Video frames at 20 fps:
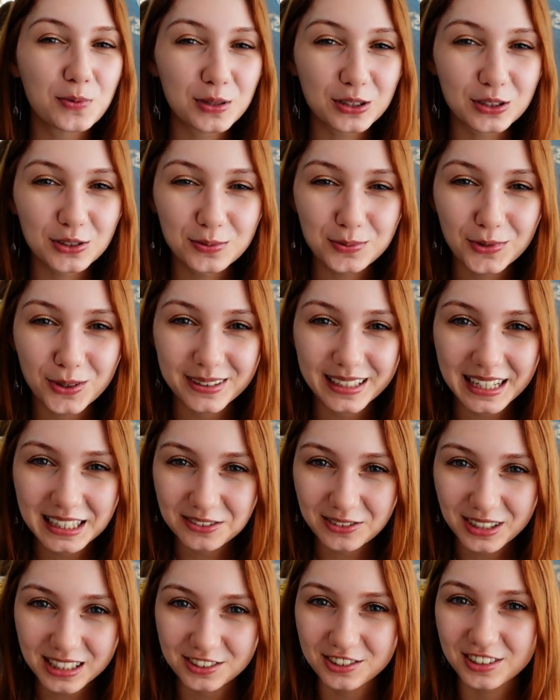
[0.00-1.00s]
much more
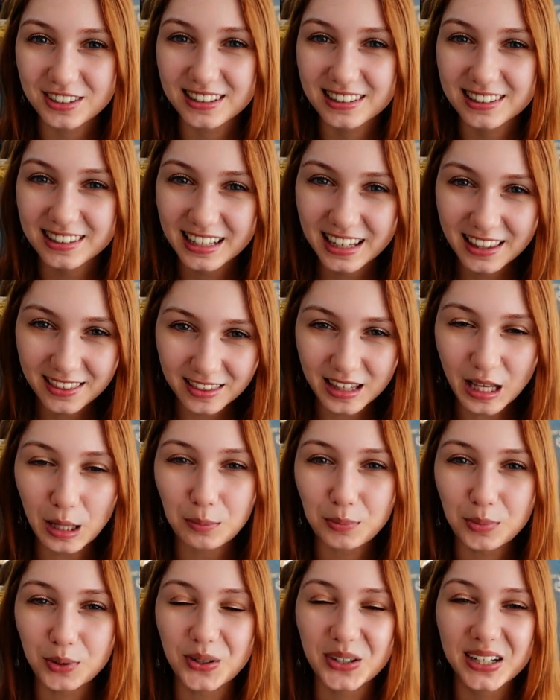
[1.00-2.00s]
digressions in
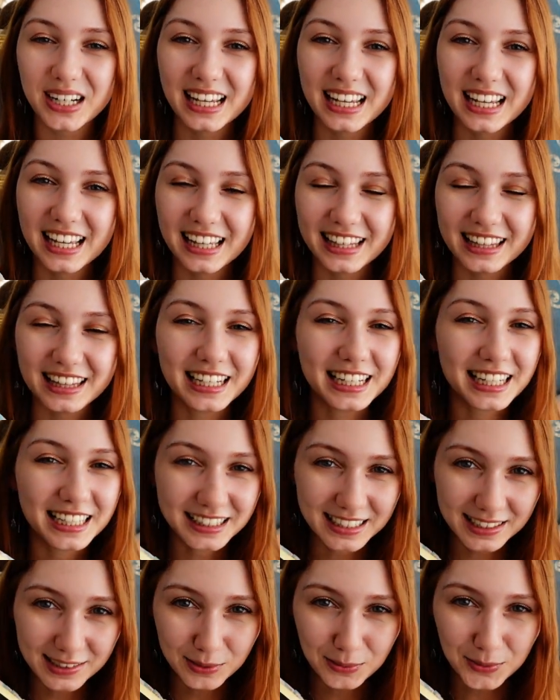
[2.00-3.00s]
that book than in
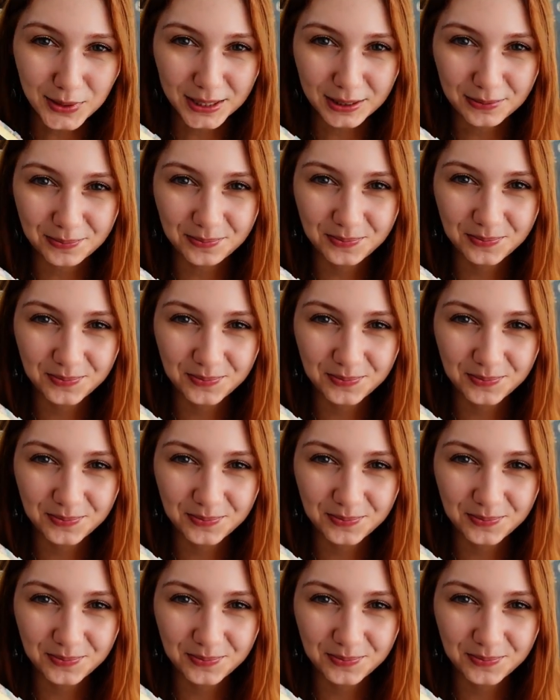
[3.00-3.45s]
this one.